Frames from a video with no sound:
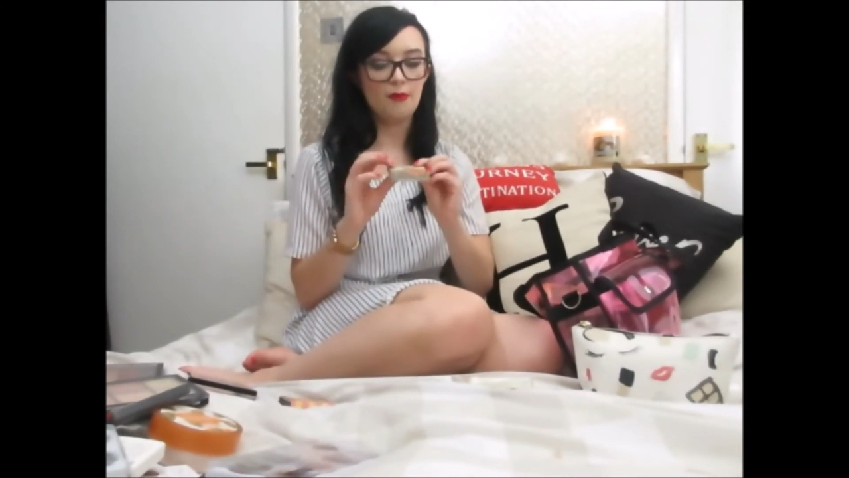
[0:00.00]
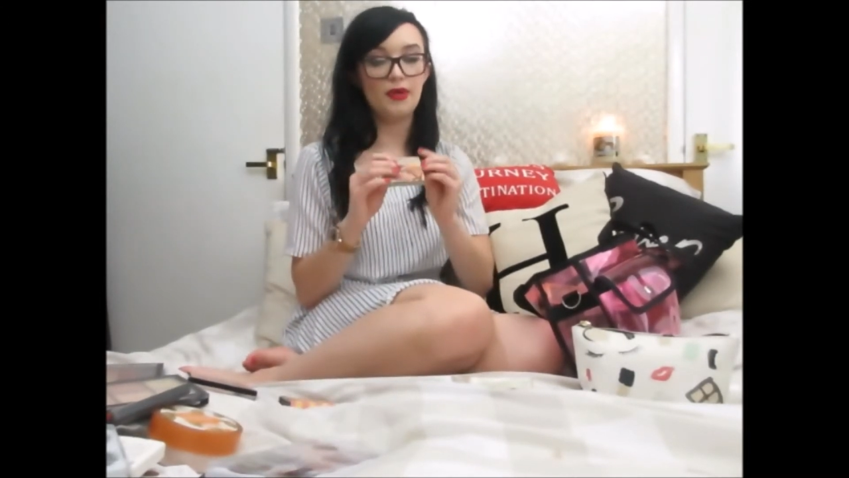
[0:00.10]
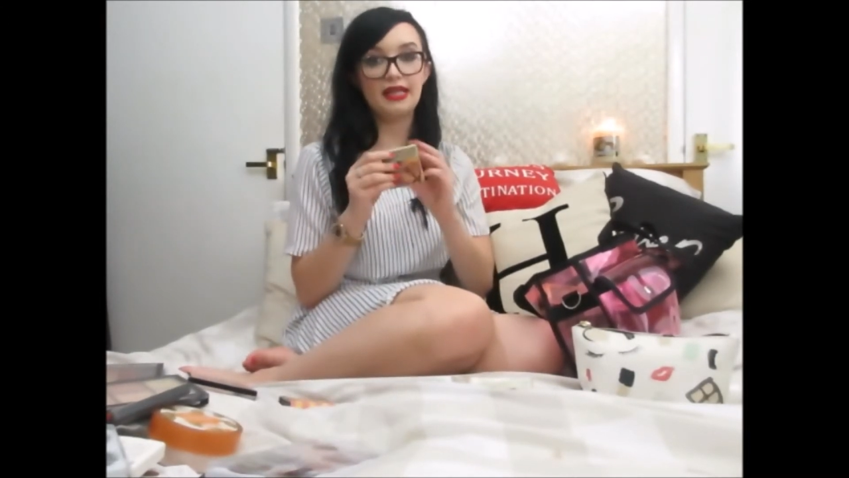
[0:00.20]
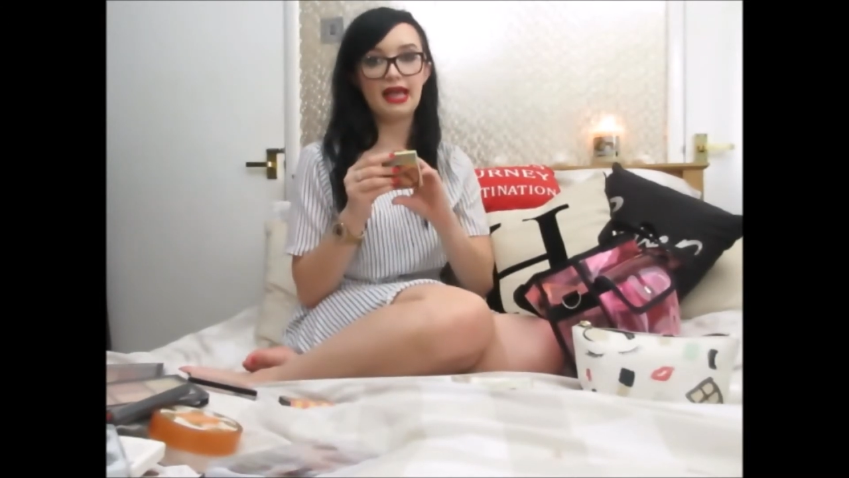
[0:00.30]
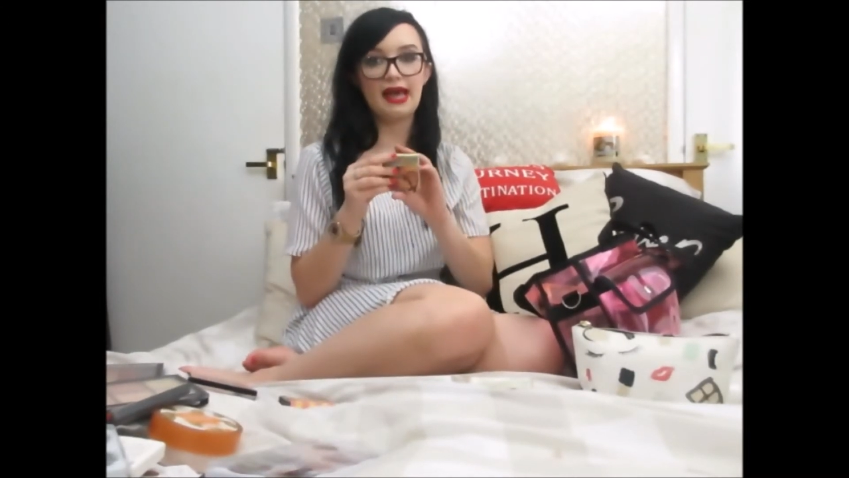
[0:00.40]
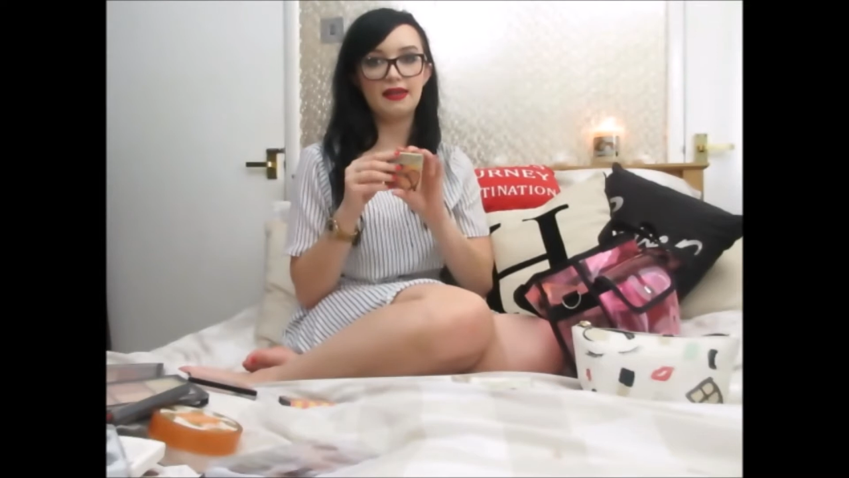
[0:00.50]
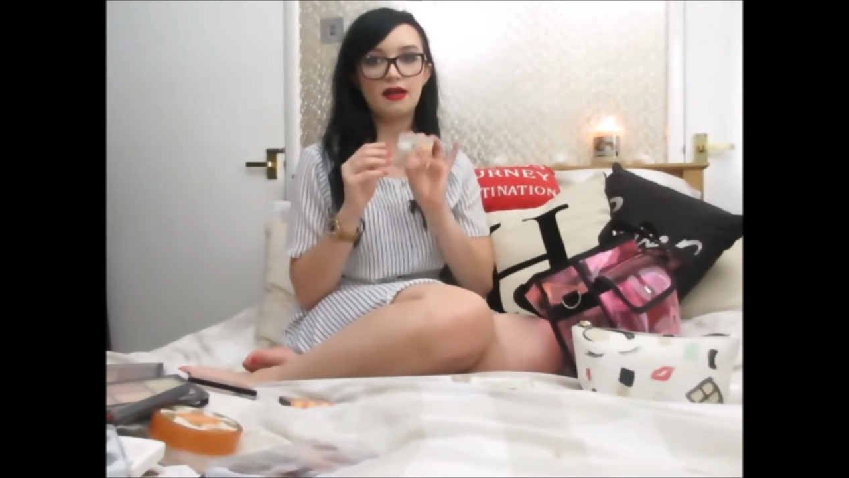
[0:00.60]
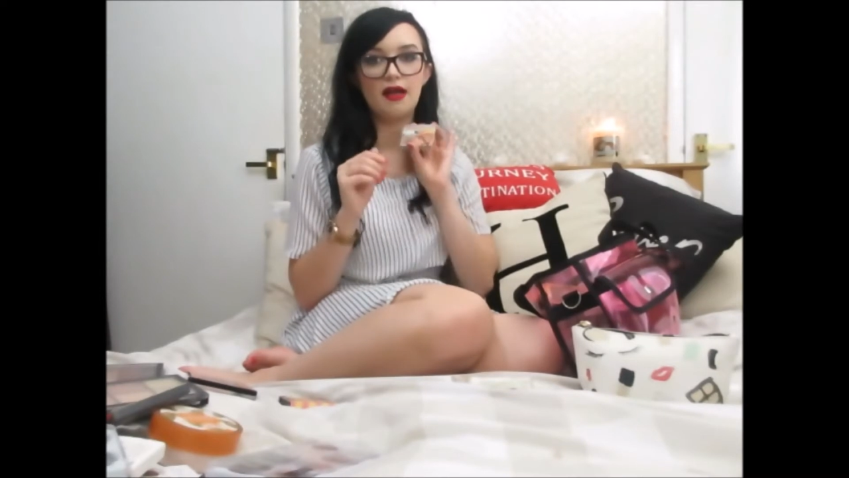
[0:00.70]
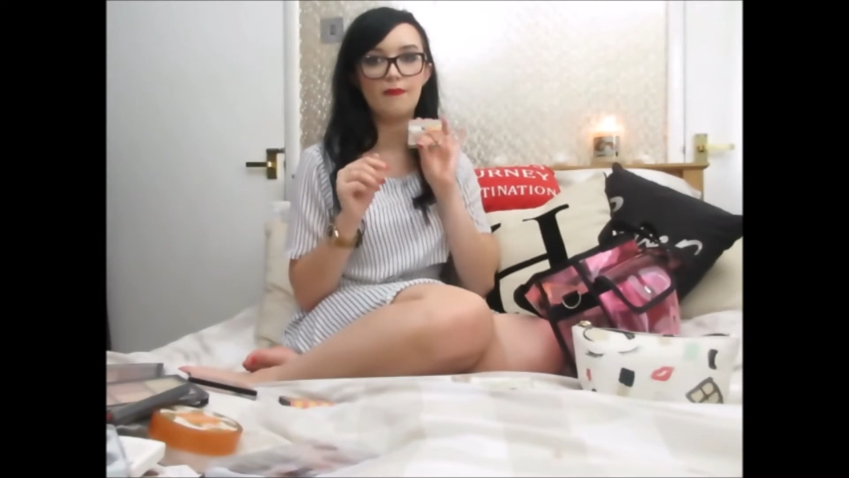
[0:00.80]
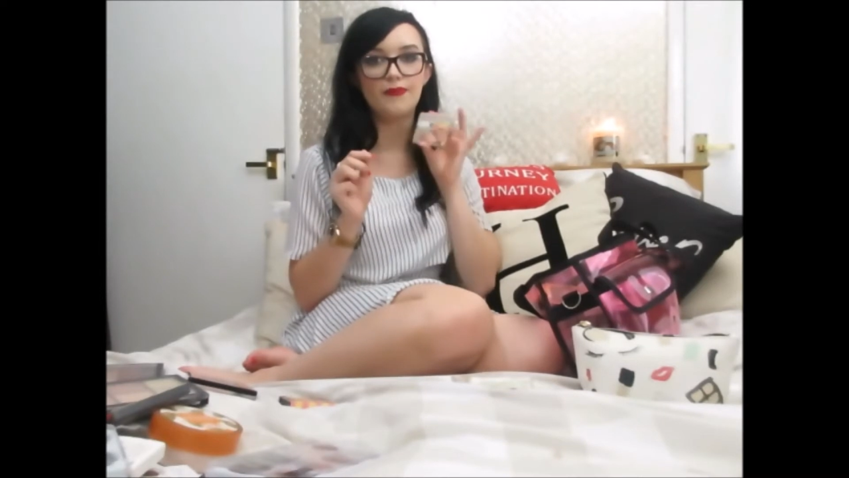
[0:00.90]
But again,
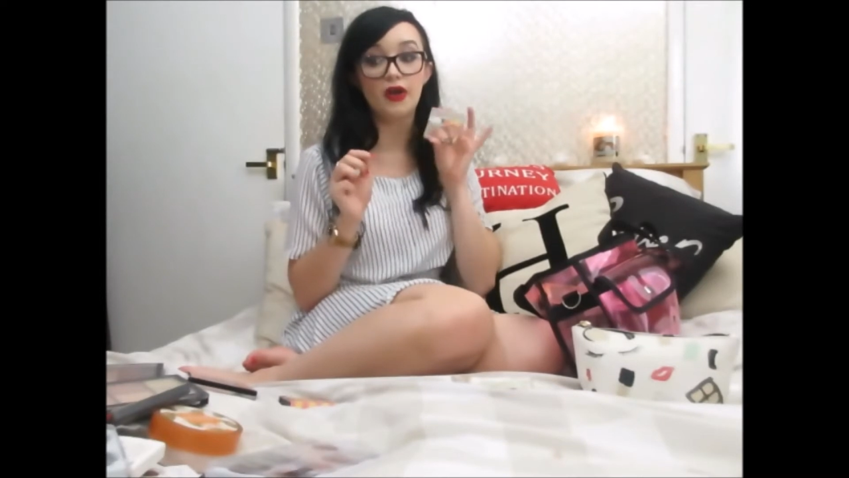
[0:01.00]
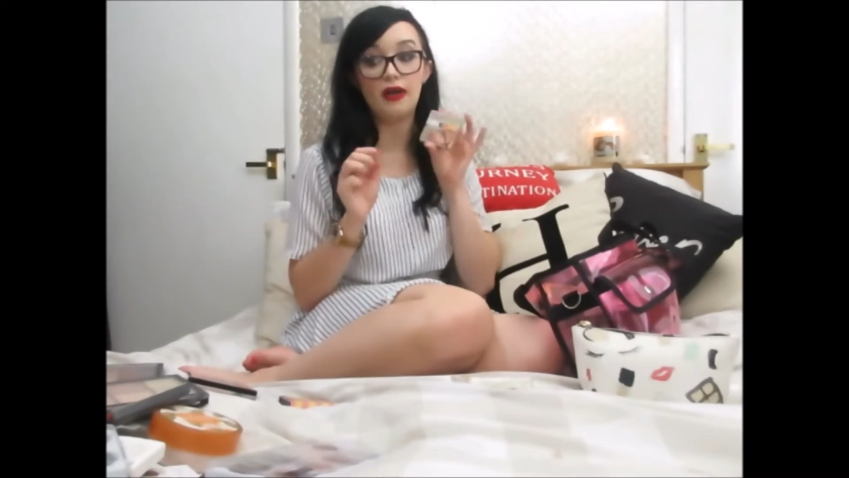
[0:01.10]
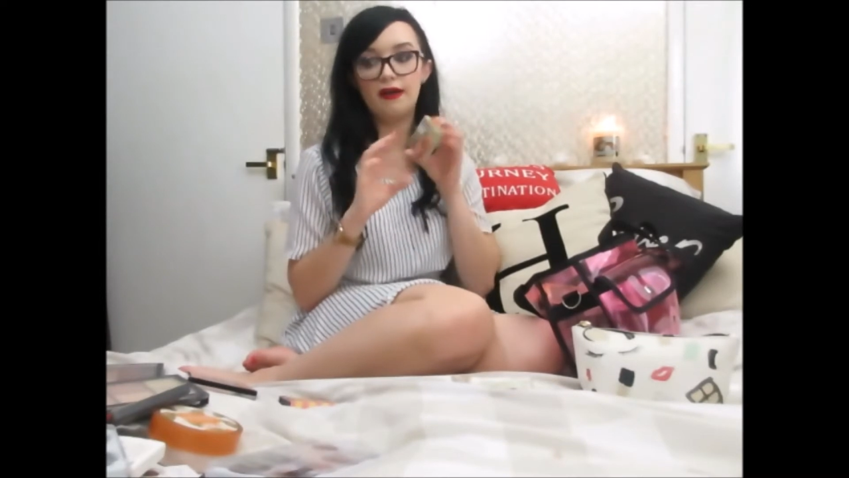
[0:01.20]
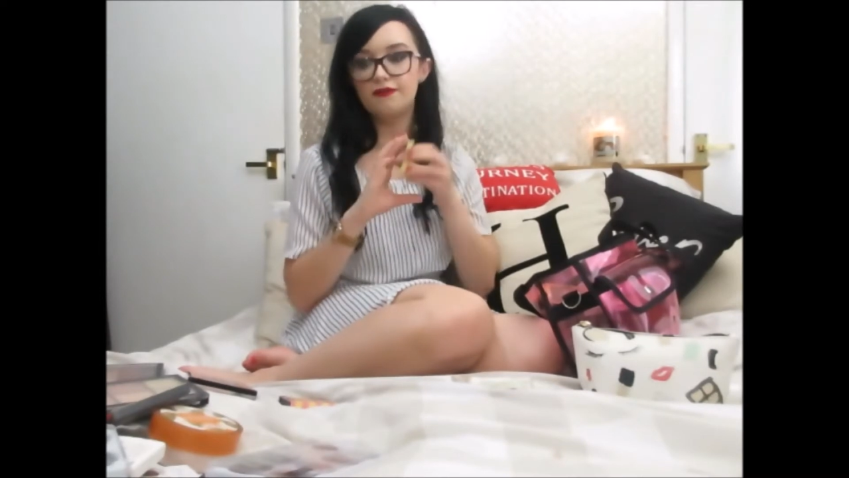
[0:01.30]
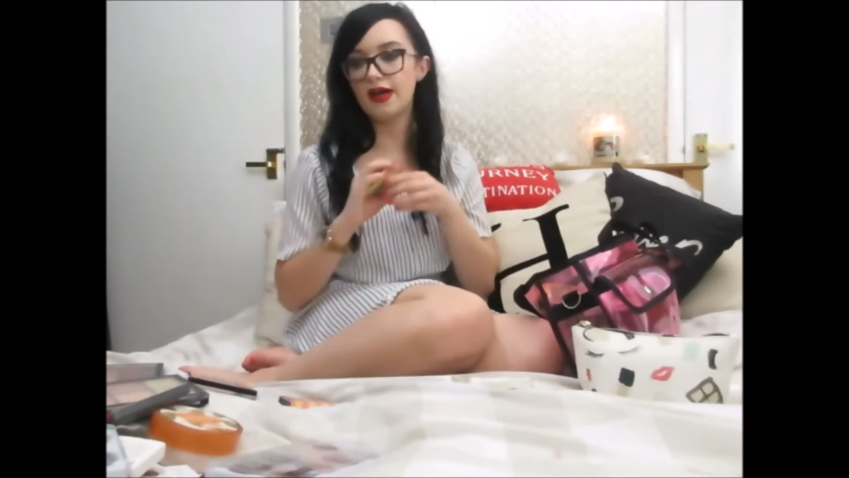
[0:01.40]
I love